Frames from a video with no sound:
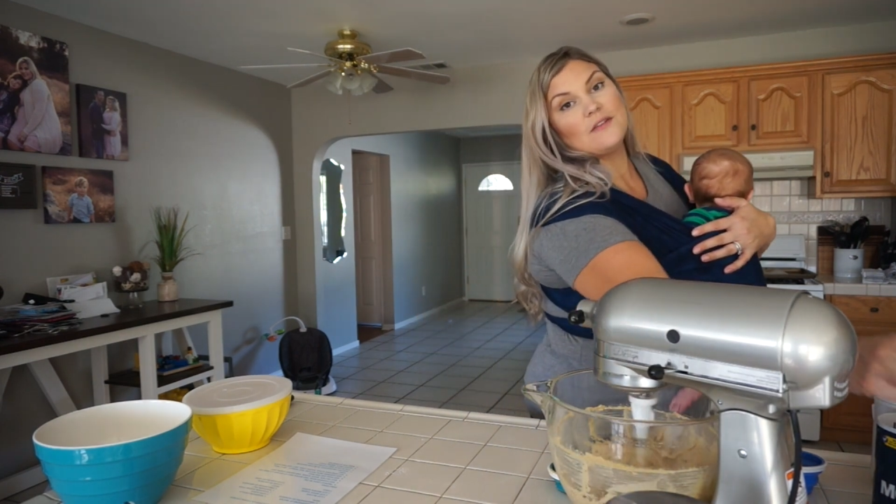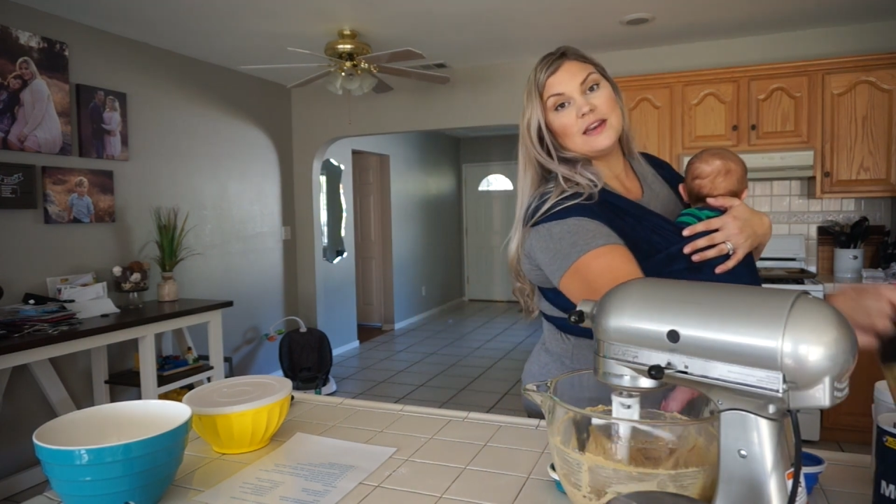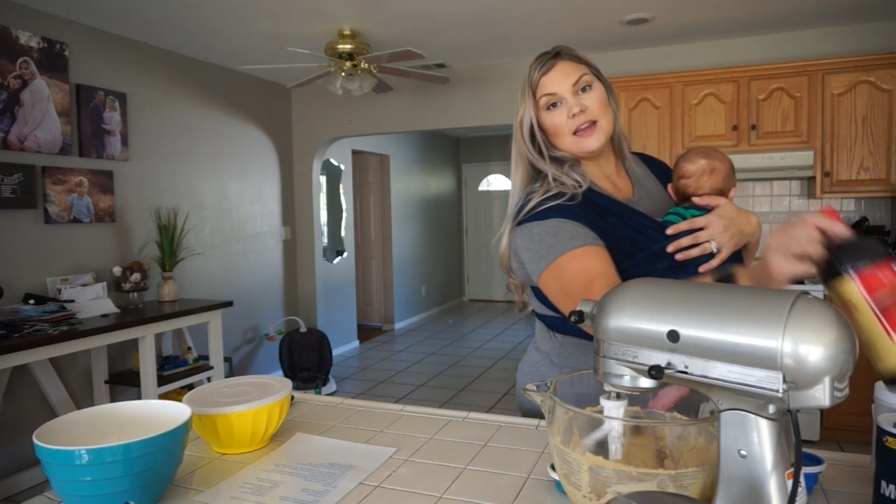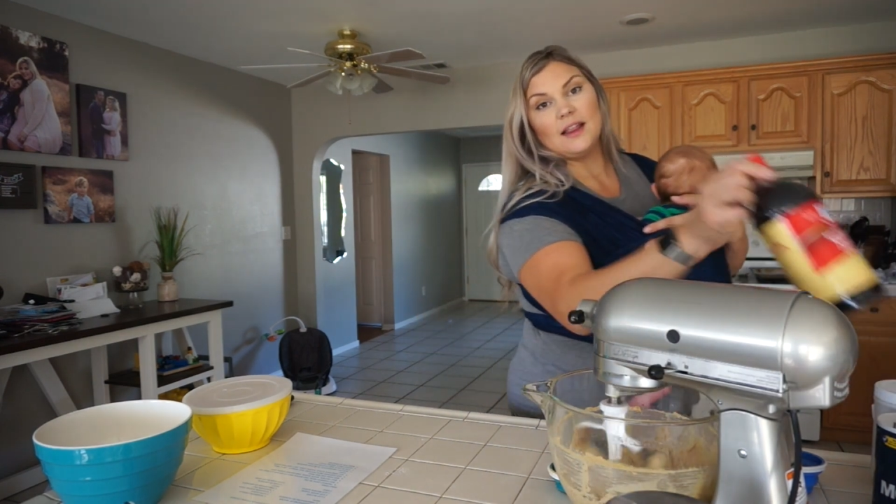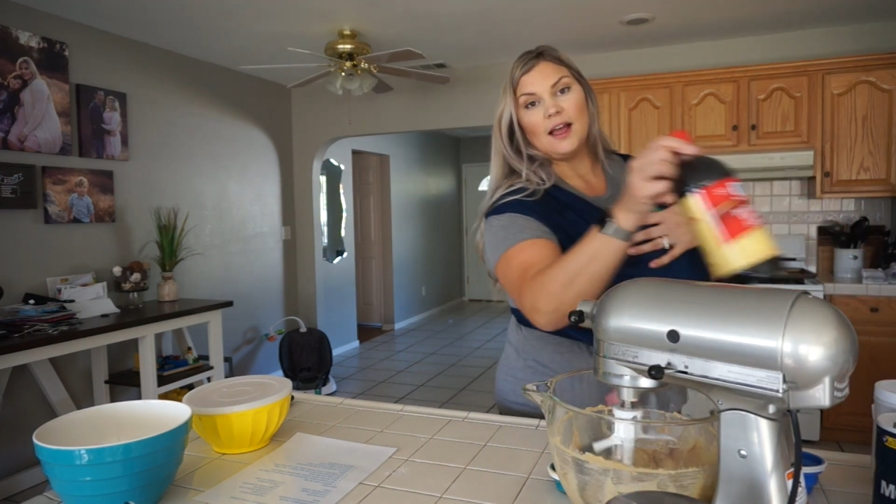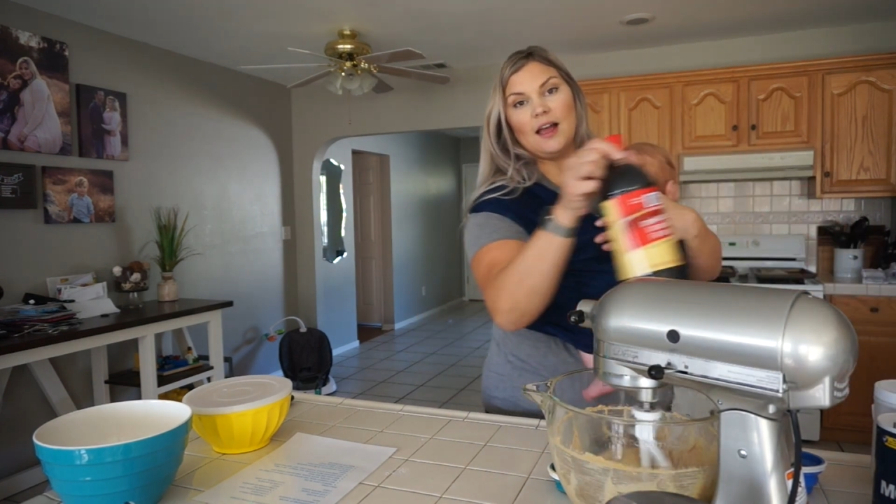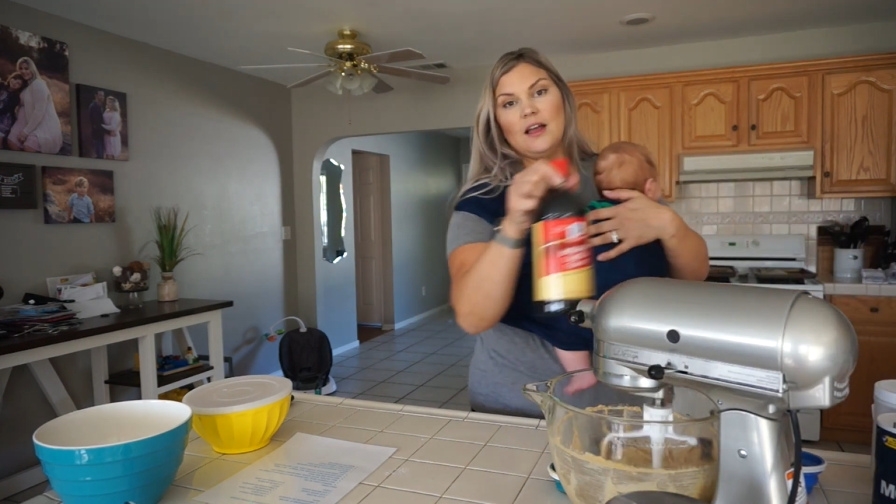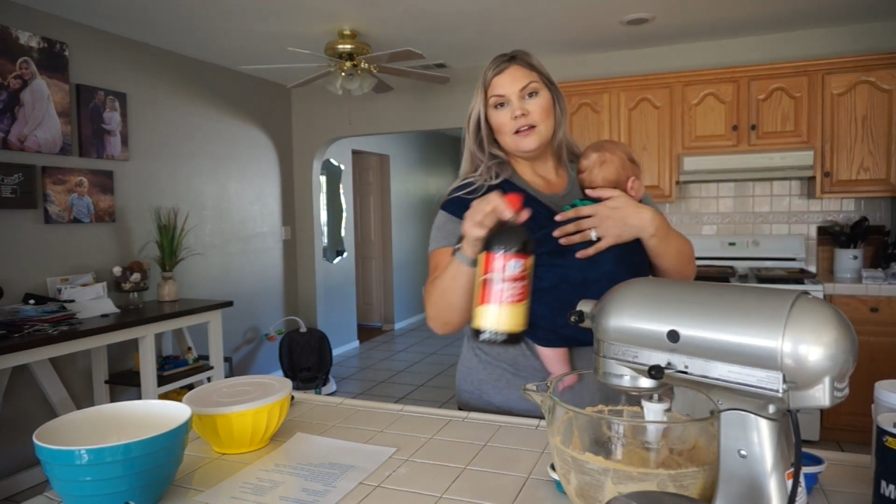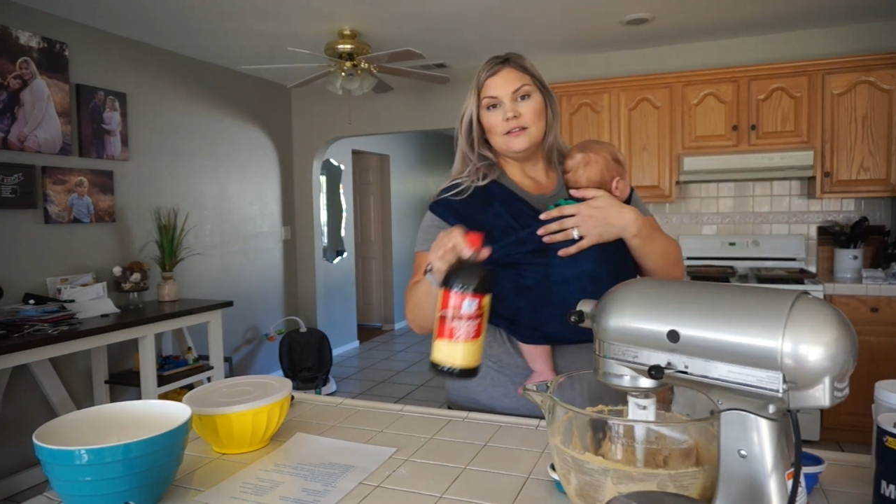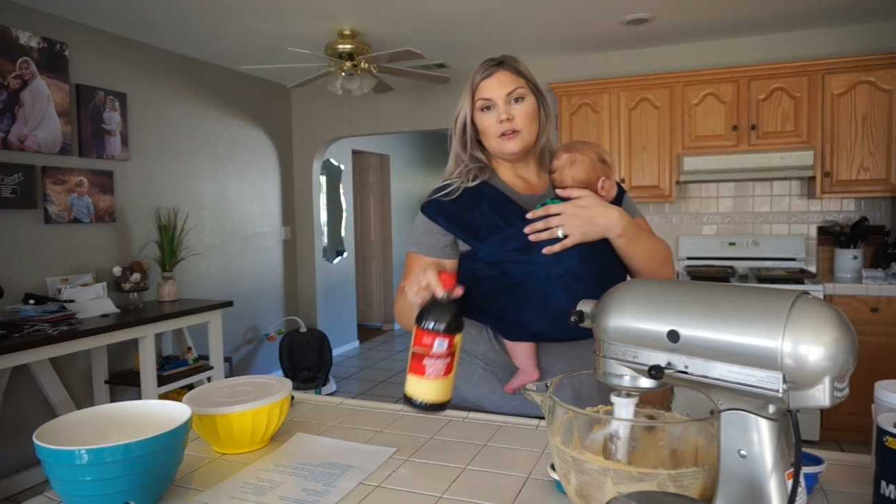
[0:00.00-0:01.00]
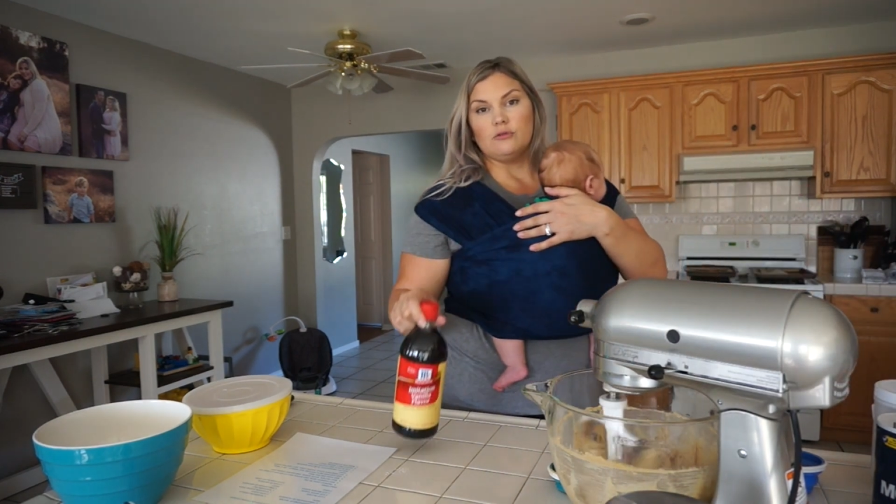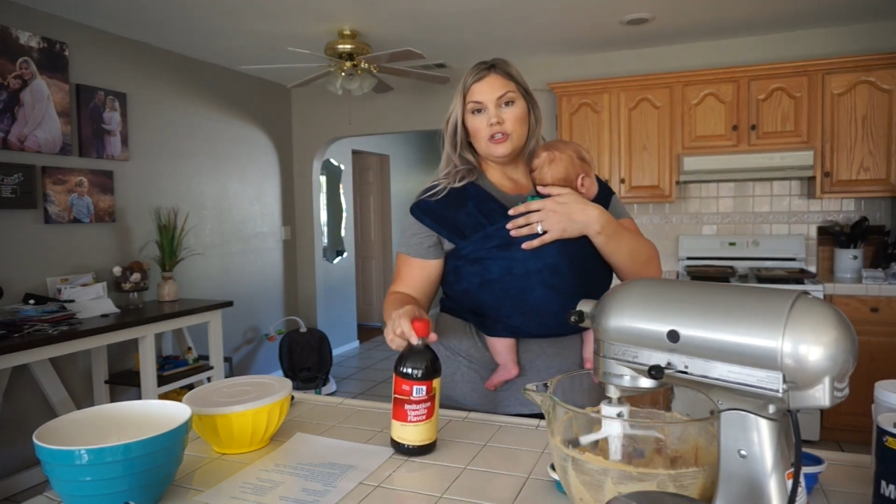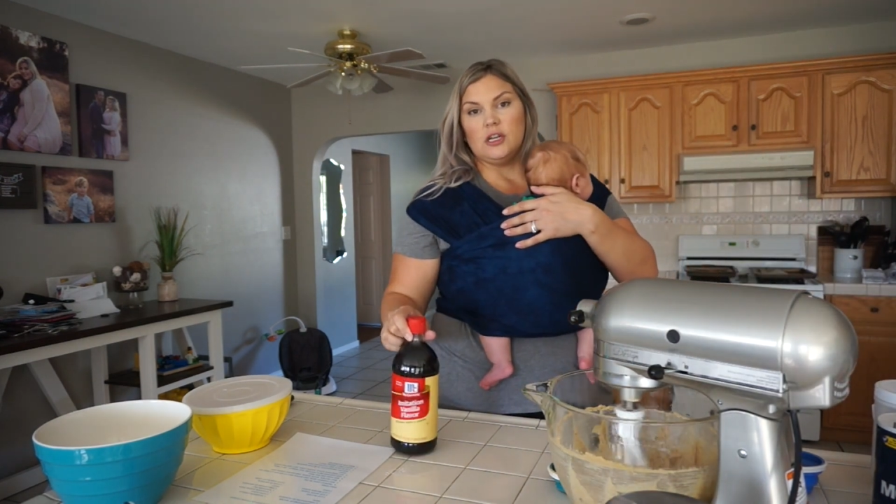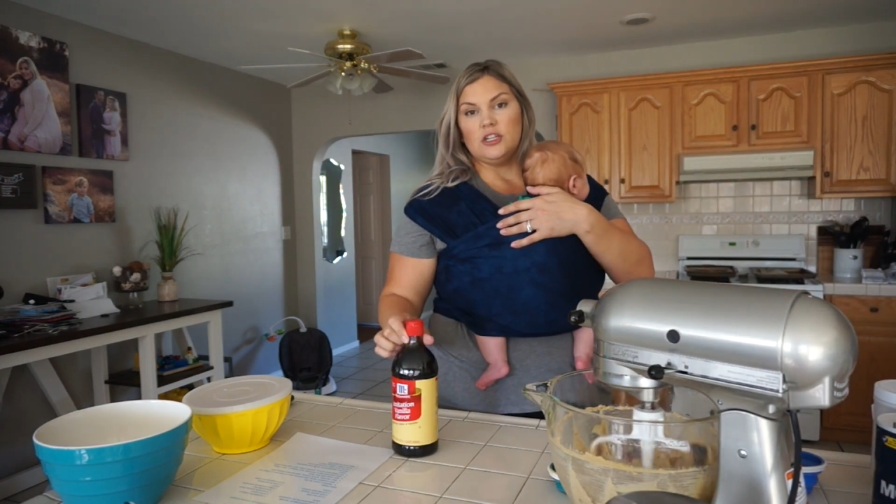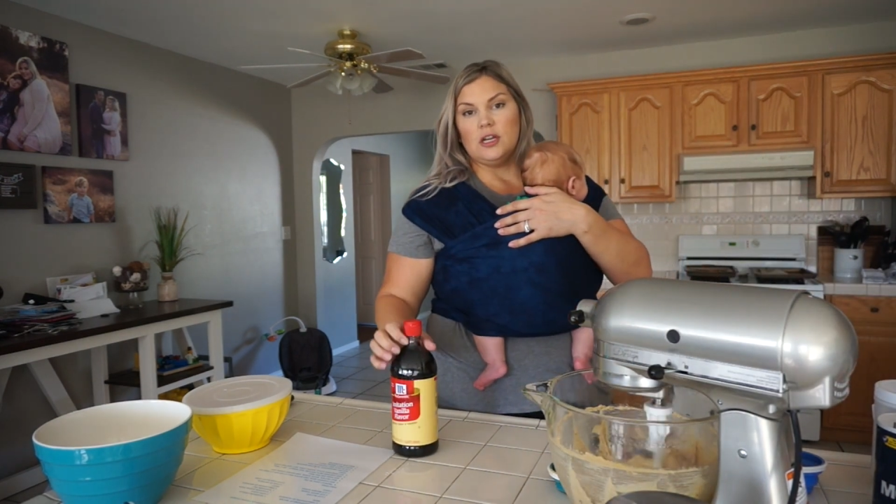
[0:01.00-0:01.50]
vanilla. Don't
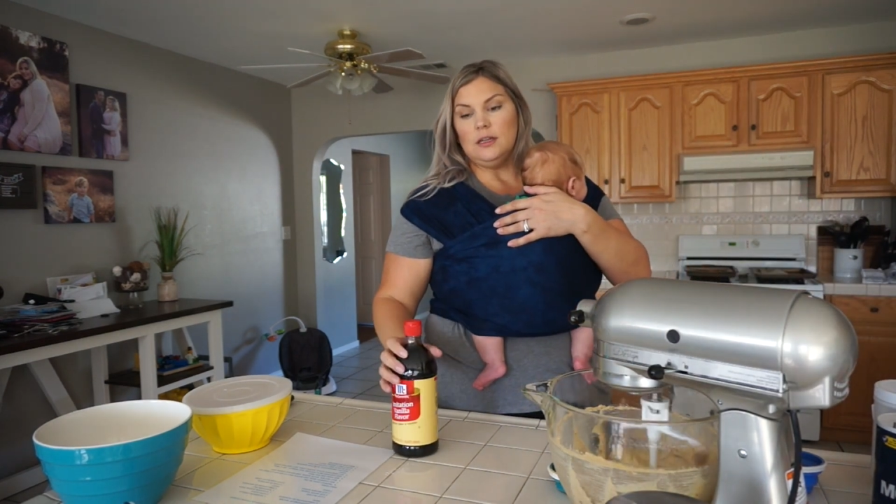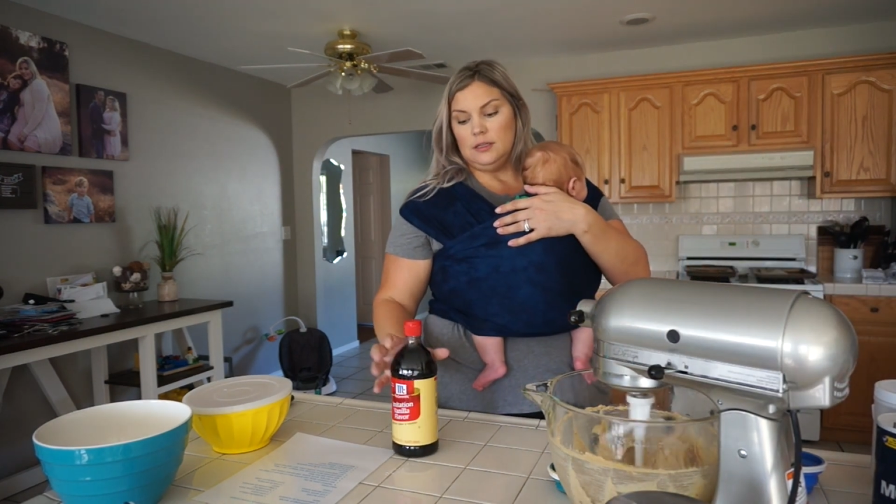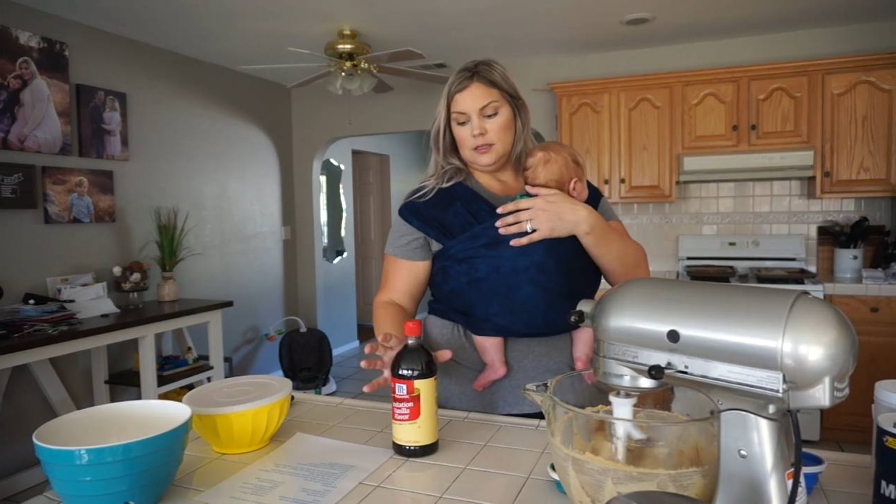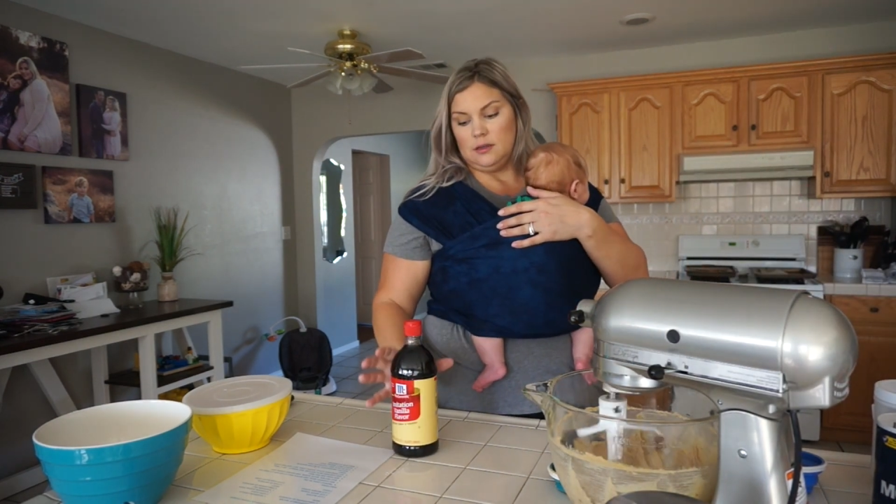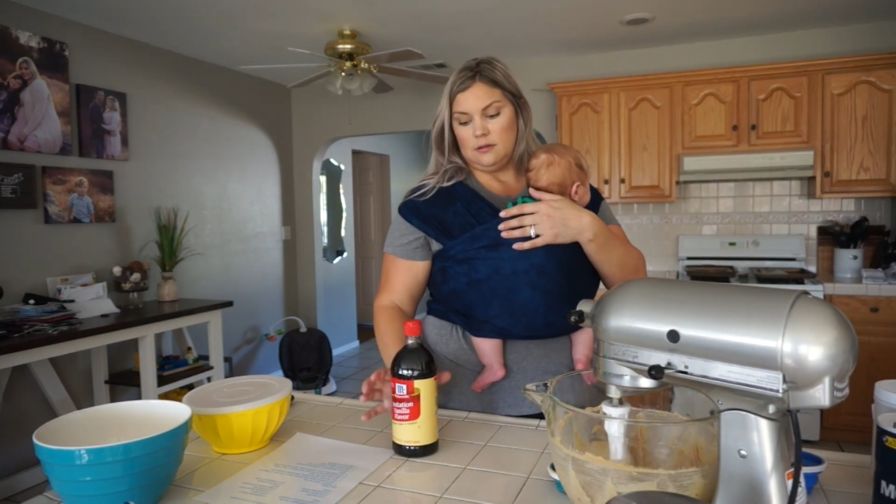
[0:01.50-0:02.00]
judge us.